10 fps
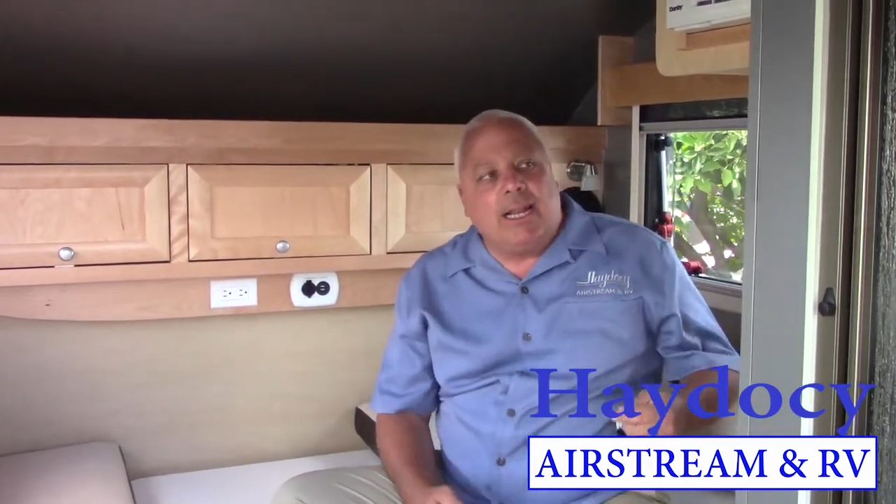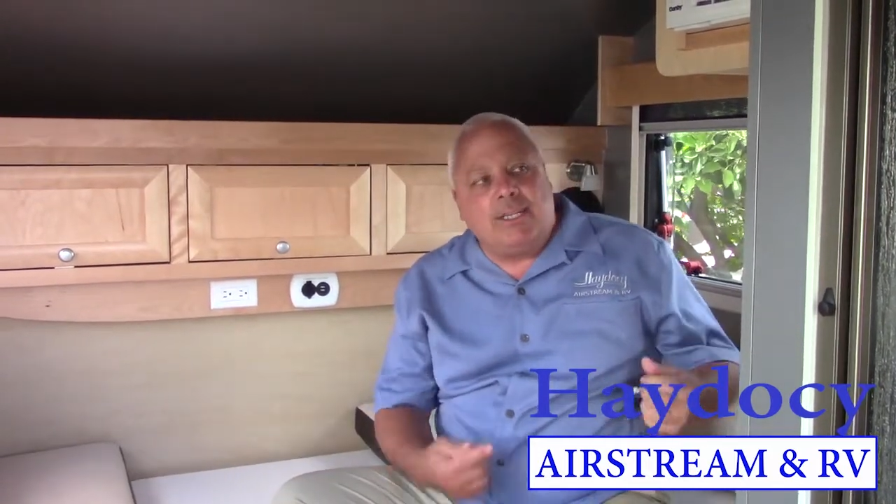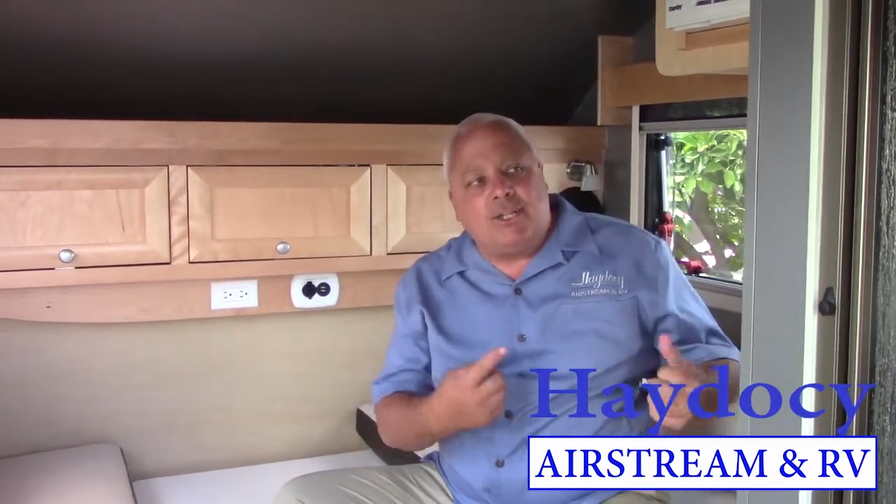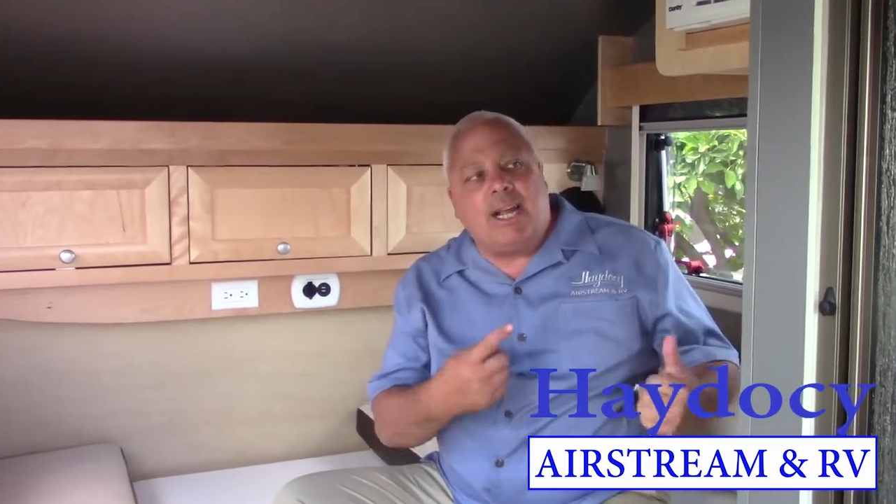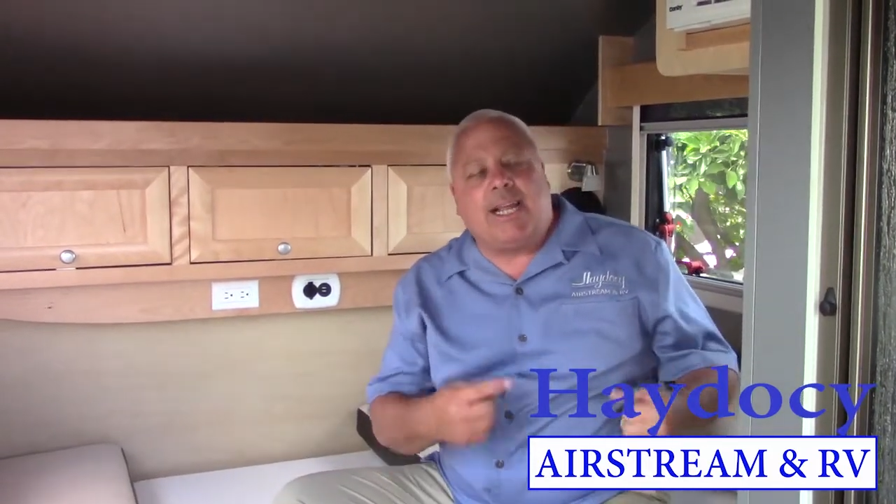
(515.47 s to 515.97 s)

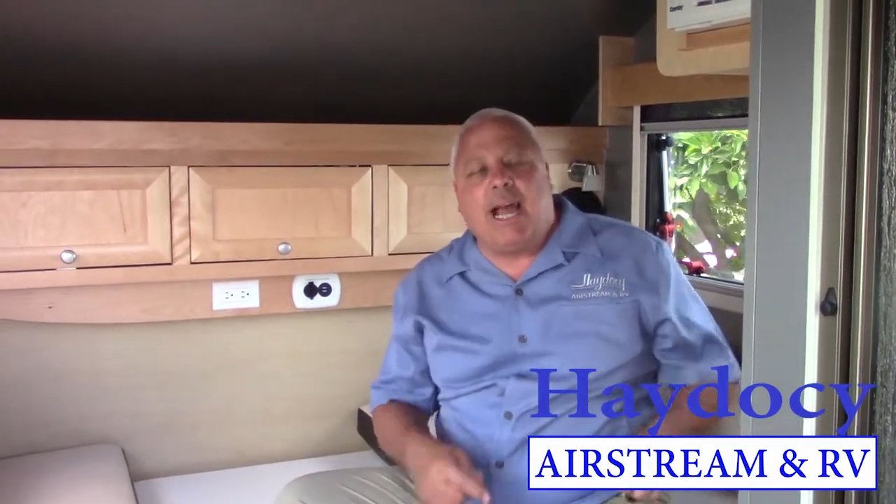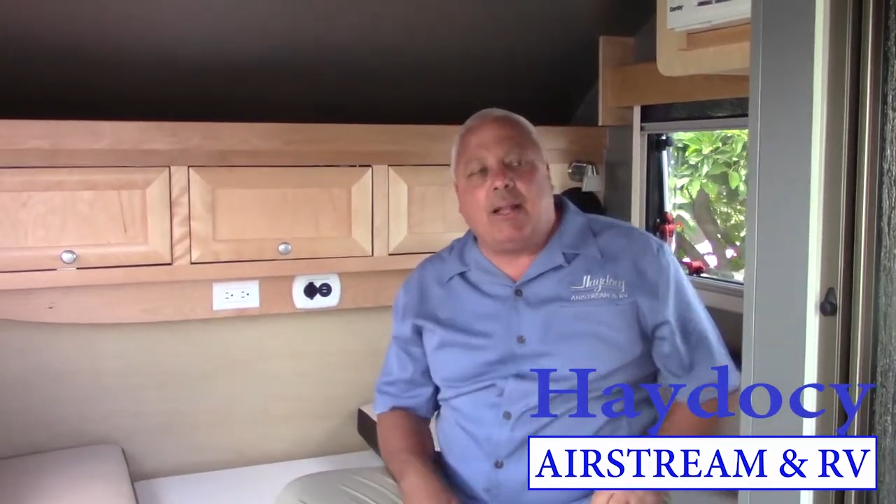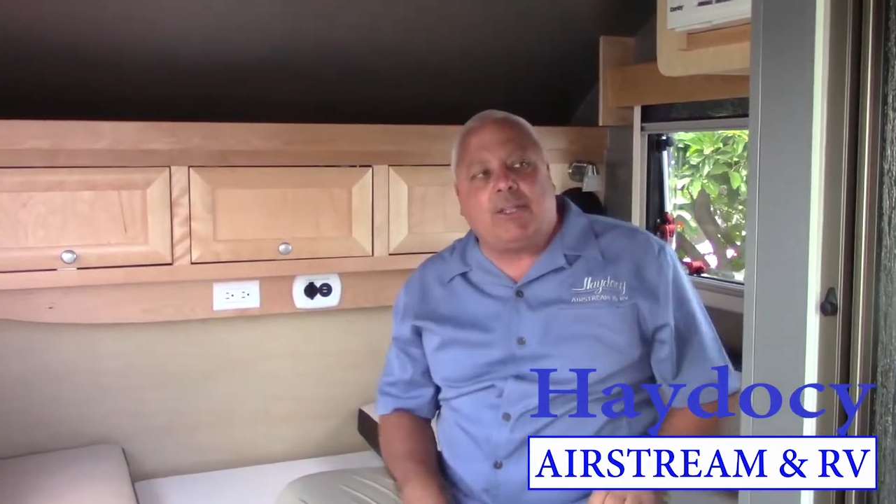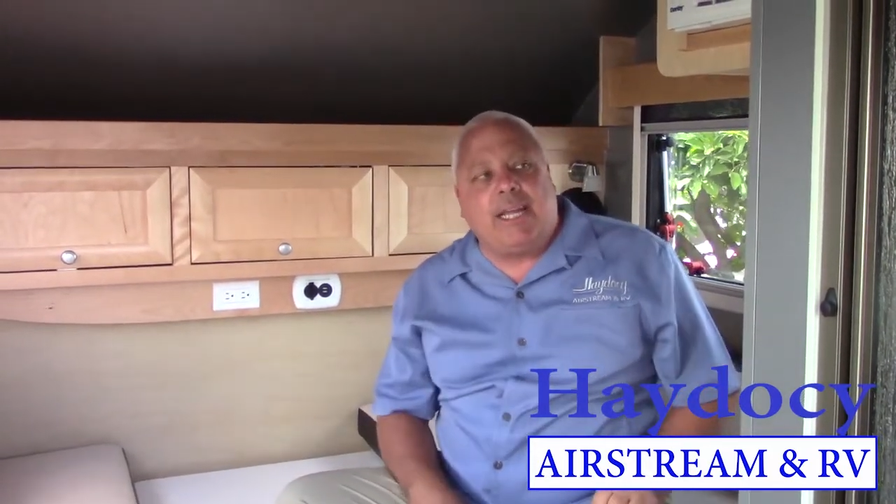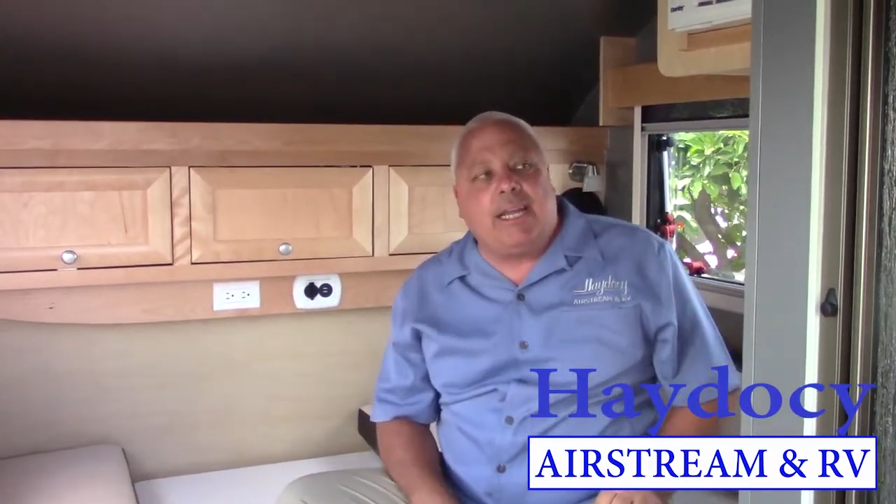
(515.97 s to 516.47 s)
Let's check
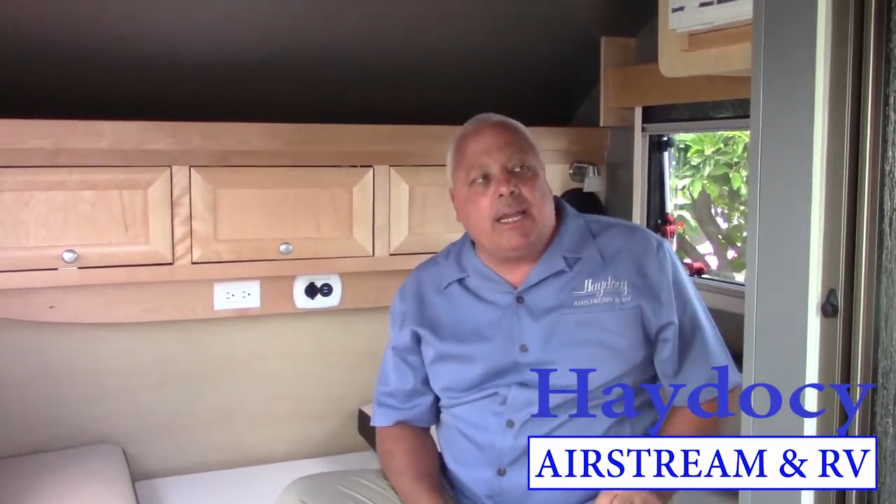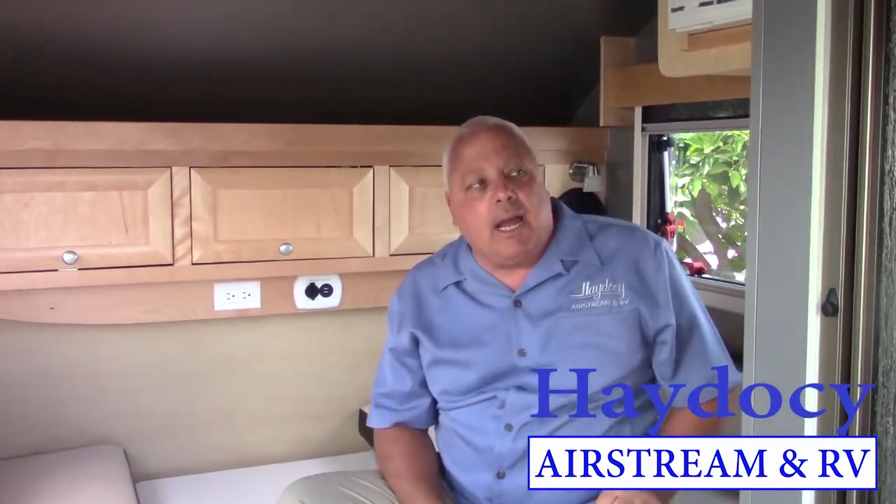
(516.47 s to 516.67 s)
out the,